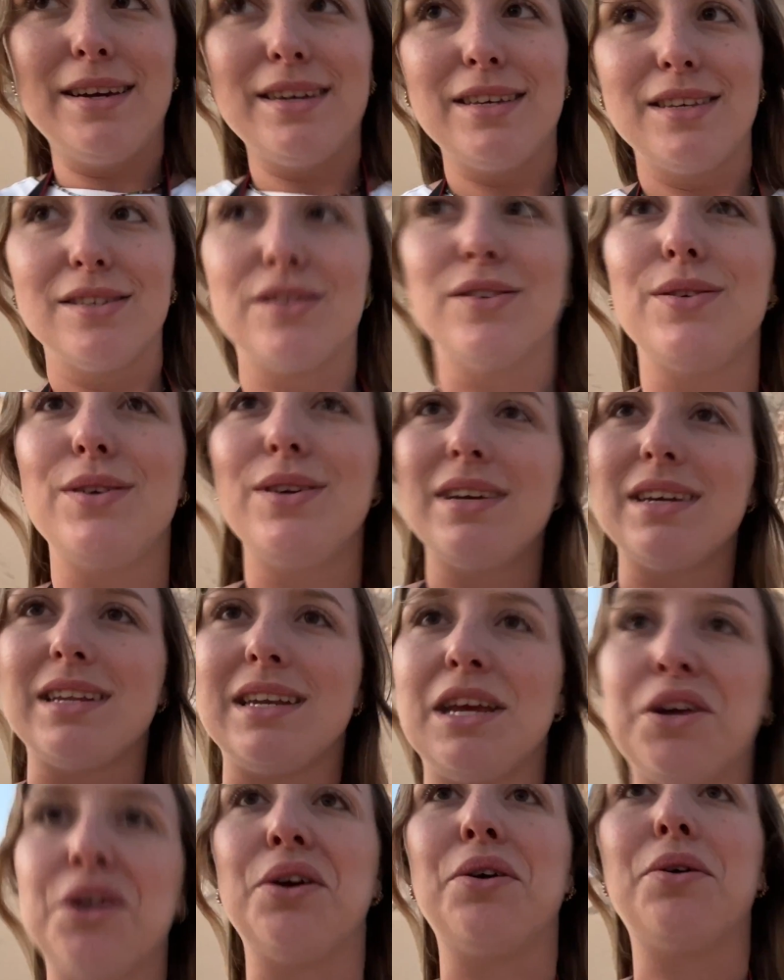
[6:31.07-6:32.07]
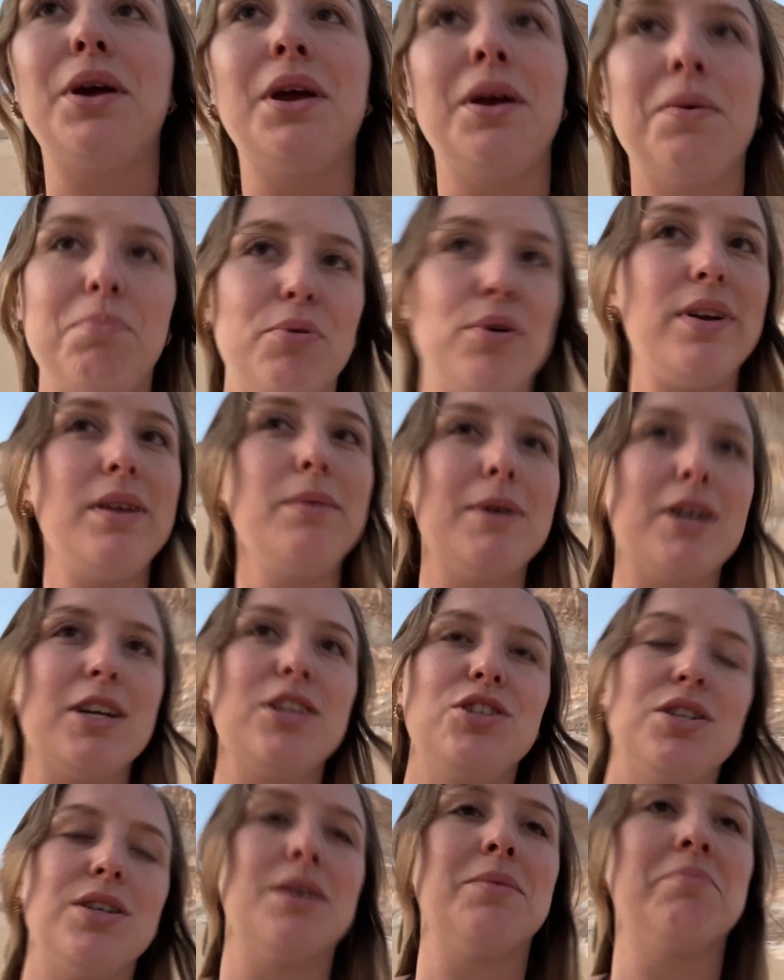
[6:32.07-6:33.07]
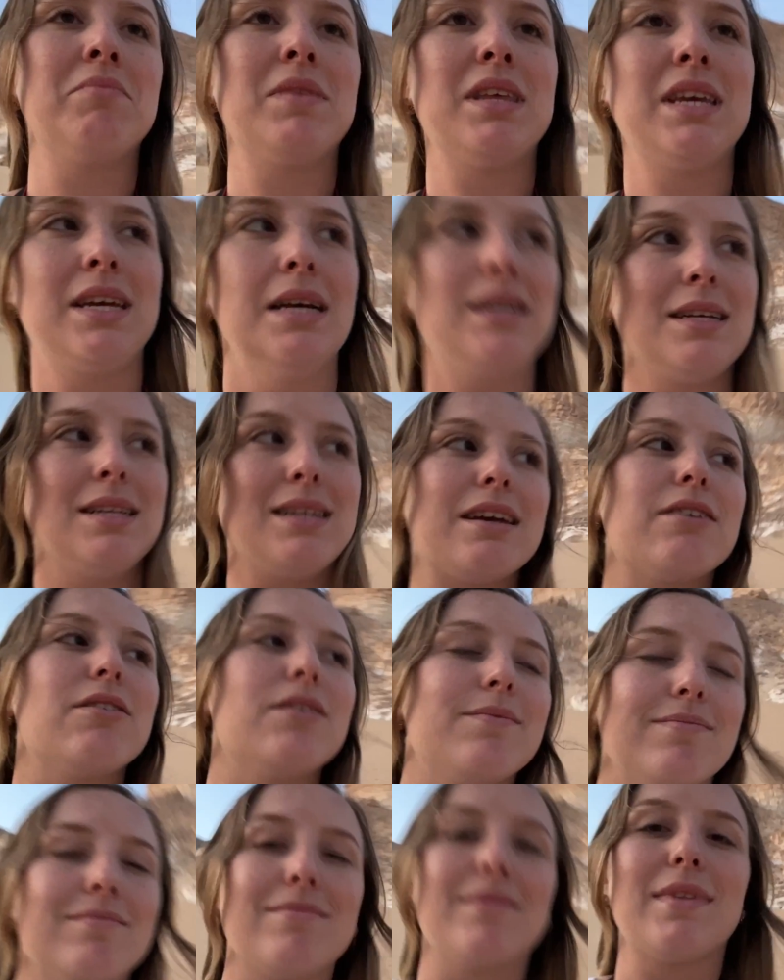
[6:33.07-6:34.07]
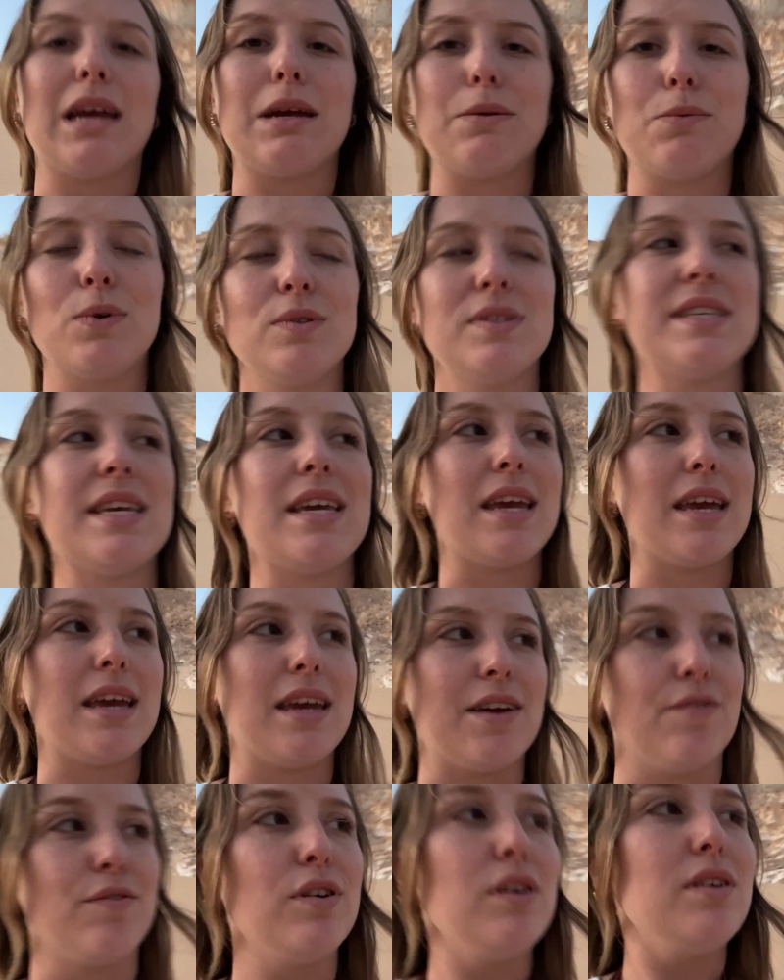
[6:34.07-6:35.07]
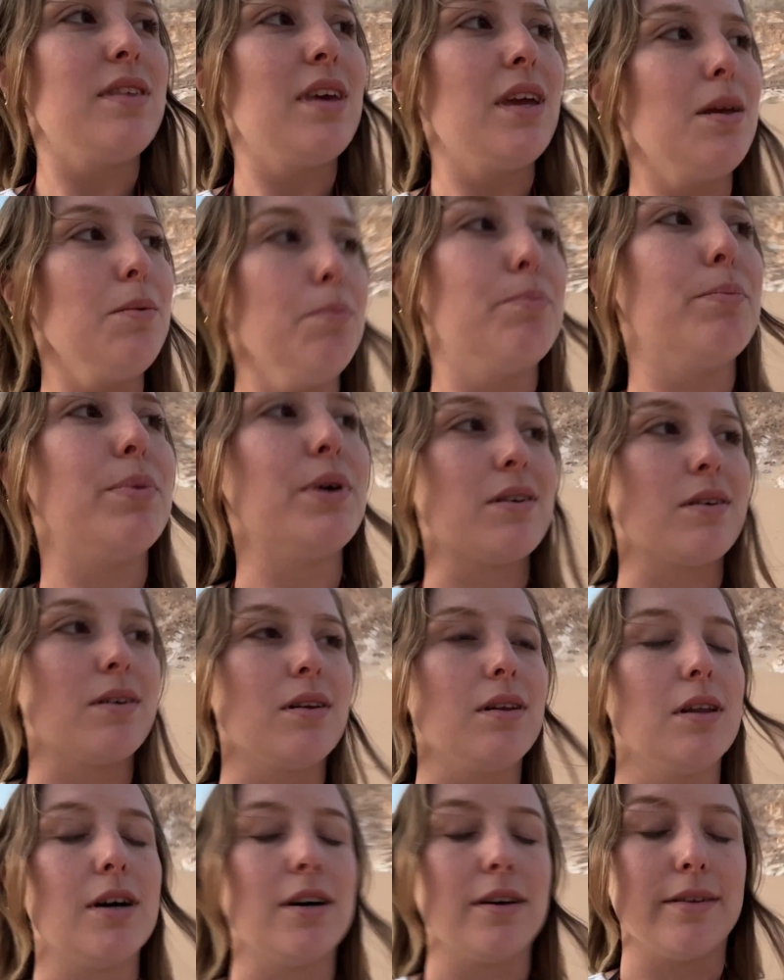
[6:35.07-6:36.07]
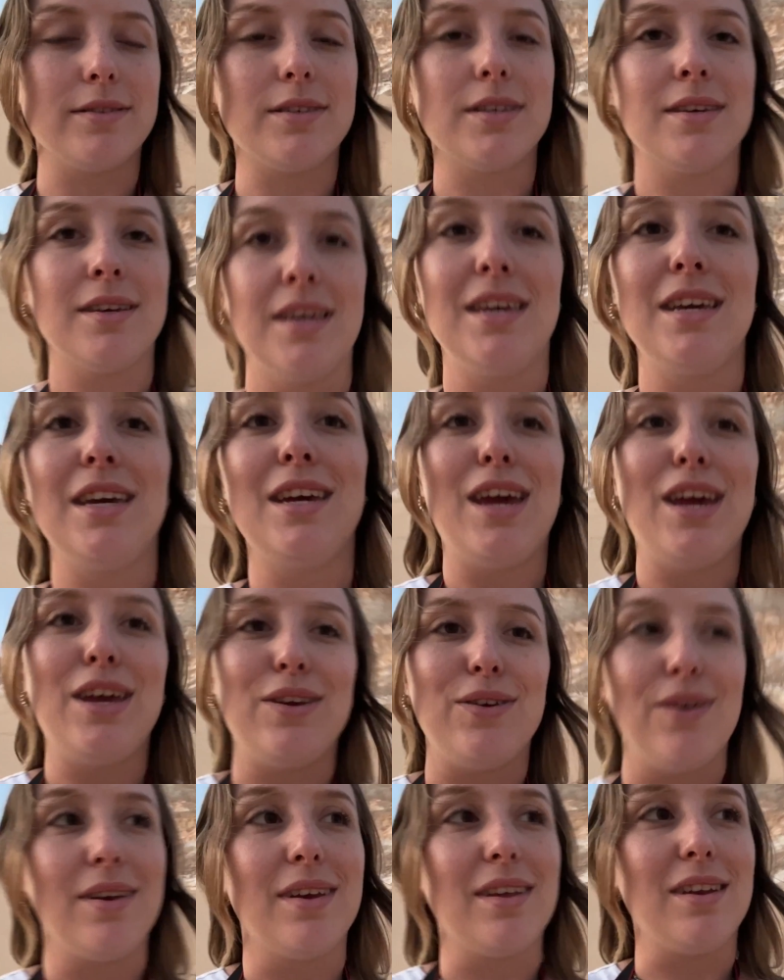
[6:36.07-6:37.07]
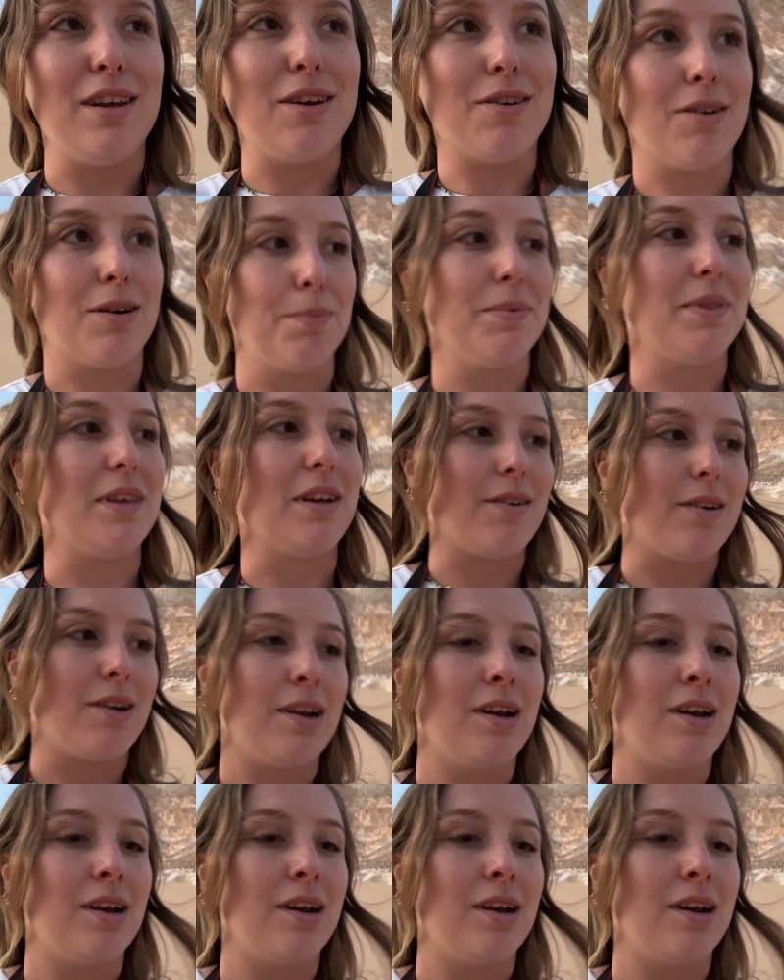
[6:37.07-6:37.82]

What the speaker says: So you can hear pretty much, like, I won't say everything, but a lot you can hear up there.